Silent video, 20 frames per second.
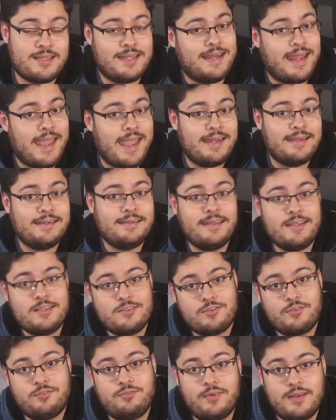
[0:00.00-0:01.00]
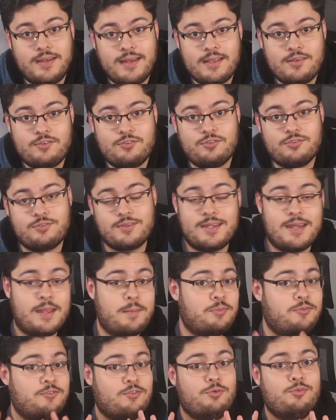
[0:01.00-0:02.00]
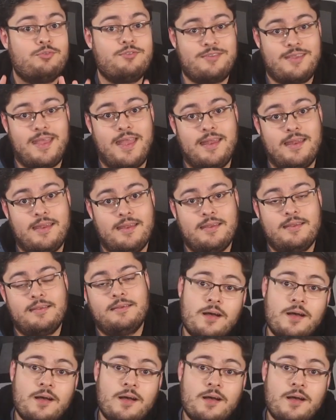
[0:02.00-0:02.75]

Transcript: and analyzed their financials in episode 10.